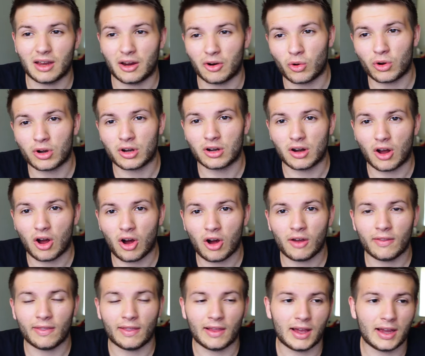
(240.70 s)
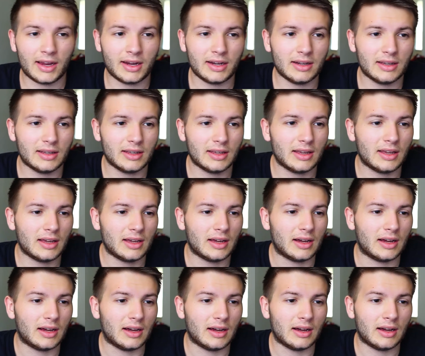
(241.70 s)
I ordered online,
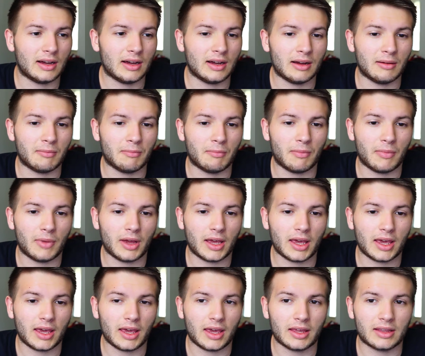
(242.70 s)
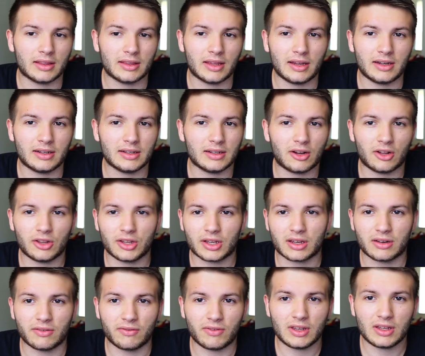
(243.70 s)
and they did all the
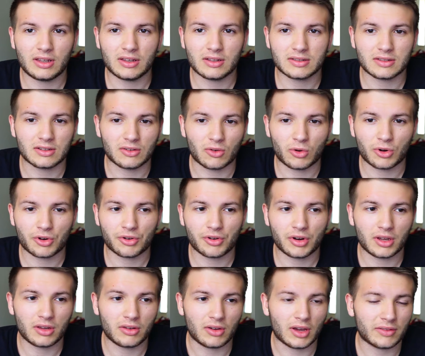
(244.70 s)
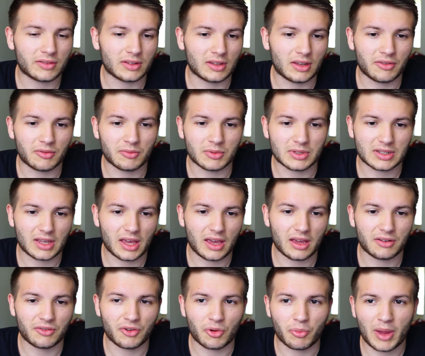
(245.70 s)
convenience and ordering. You have to give them a
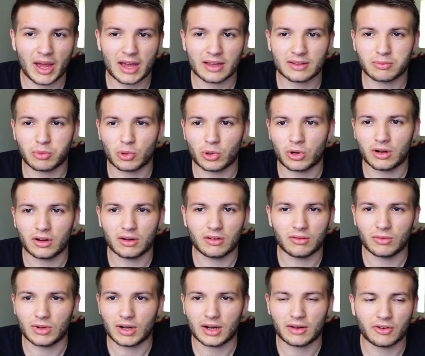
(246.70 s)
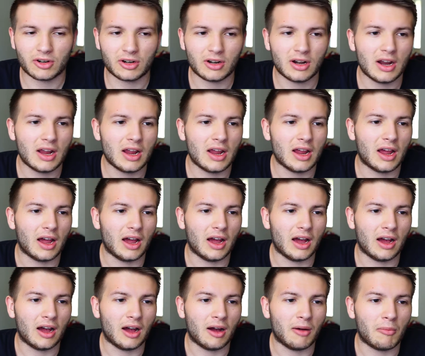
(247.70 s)
scan of your passport and whatever.
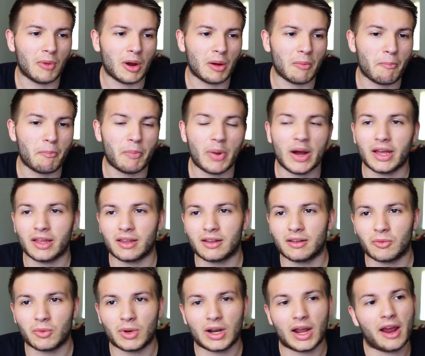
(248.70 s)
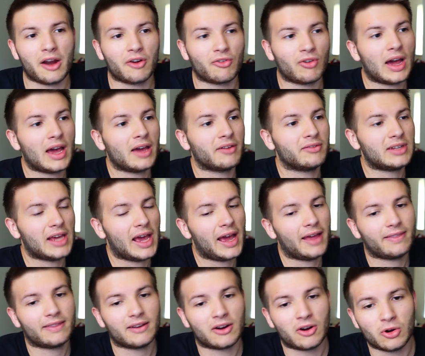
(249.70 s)
But when I arrived
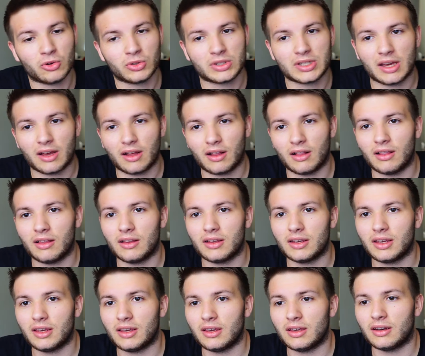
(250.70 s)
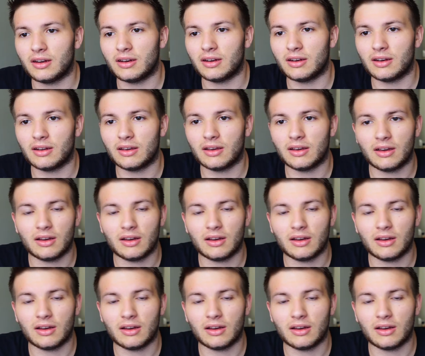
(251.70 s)
at the hotel when